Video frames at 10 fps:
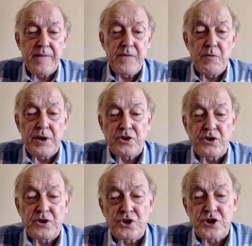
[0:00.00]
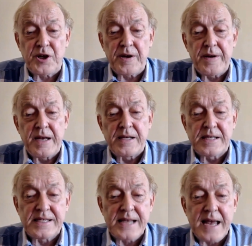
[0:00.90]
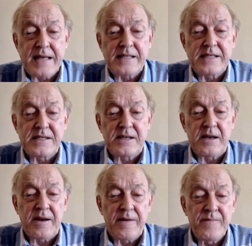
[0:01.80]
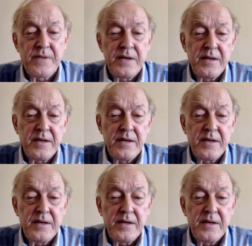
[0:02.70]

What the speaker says: which in a sense, in